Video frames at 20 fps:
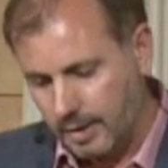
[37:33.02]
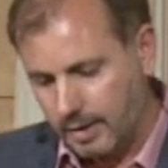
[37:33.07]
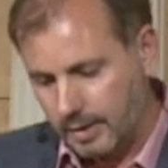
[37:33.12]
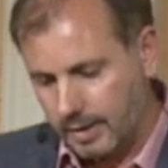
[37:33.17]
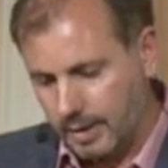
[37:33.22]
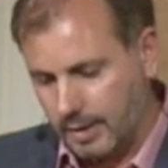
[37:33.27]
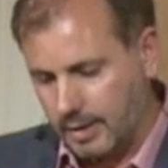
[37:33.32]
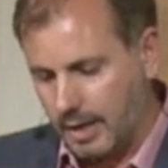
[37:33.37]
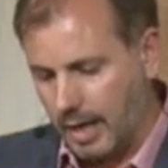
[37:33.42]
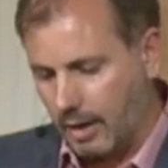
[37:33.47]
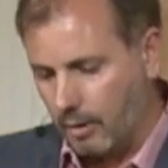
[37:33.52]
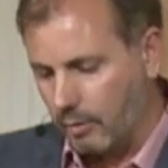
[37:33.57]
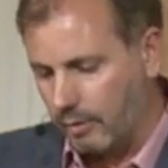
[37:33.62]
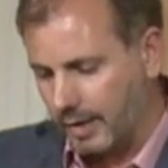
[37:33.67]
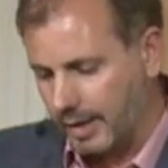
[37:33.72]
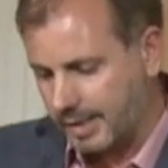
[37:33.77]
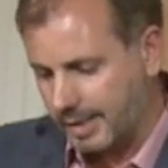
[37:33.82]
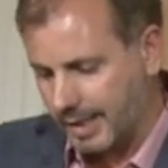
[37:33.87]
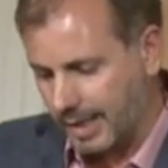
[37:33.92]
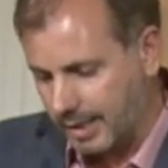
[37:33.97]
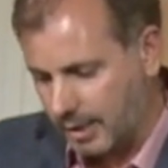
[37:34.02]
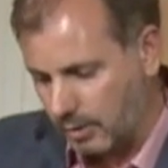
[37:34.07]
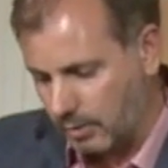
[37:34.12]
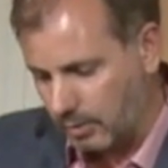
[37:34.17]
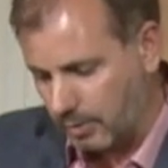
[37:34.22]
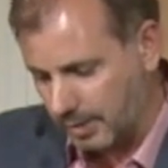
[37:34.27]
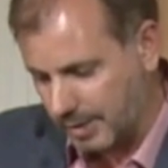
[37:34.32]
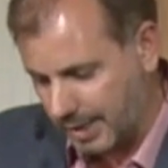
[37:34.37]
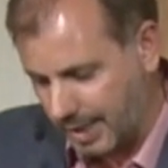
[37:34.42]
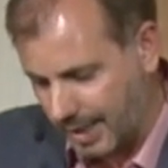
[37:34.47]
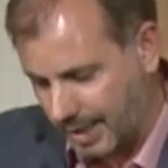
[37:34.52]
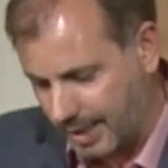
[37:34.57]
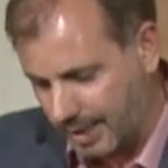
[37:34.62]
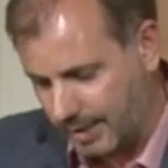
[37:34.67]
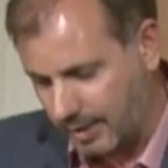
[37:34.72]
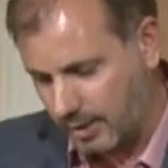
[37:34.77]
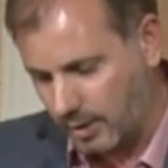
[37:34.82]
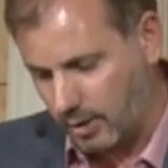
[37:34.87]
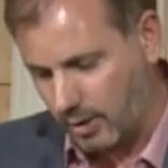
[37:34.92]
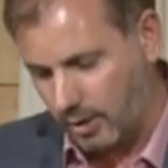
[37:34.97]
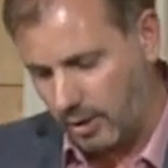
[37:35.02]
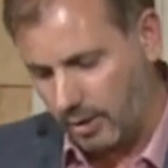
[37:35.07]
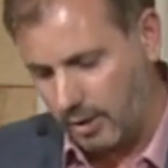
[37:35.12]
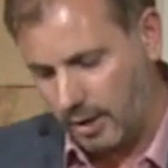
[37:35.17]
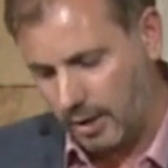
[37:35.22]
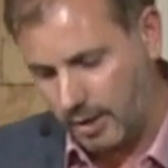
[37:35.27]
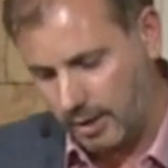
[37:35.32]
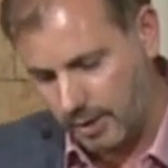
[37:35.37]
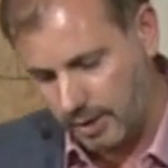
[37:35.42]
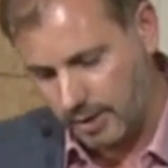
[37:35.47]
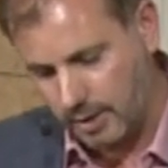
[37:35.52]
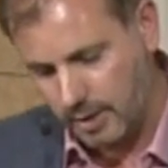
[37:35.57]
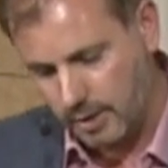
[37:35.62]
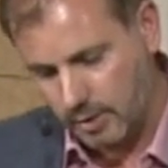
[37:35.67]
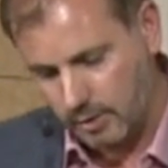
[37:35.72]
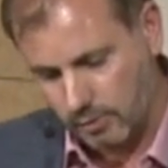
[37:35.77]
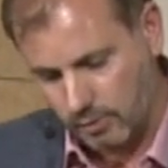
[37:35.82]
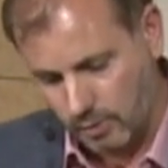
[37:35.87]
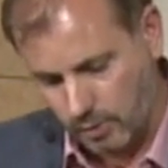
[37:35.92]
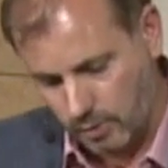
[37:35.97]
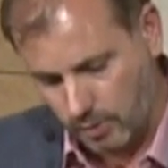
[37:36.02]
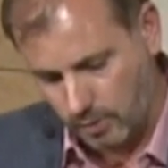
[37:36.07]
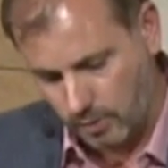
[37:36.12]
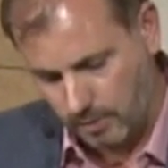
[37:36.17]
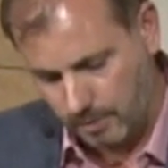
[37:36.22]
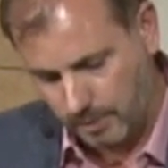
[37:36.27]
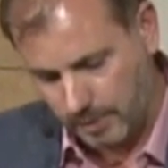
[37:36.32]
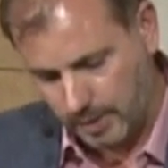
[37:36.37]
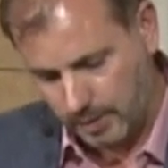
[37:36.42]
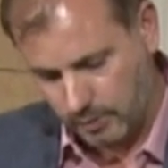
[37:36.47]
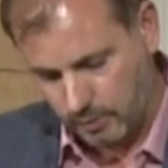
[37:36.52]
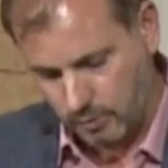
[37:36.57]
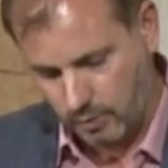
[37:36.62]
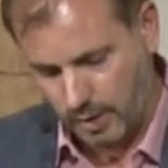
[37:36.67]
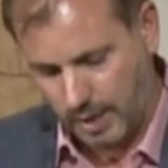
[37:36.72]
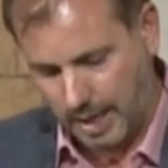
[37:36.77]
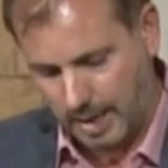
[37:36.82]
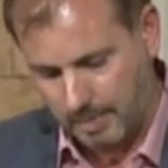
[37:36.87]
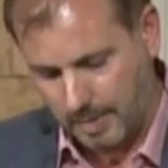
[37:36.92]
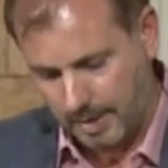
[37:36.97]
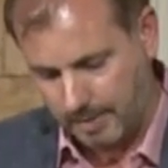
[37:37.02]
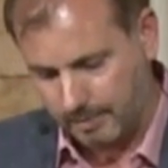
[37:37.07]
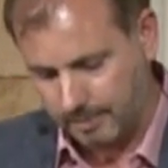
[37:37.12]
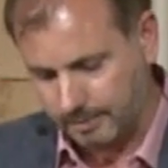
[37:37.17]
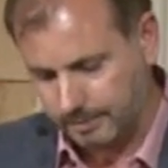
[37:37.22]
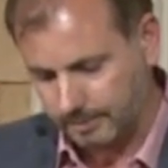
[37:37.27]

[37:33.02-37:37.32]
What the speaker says: Then Yahovah said to Hosea, call her Ro-Ruhamah.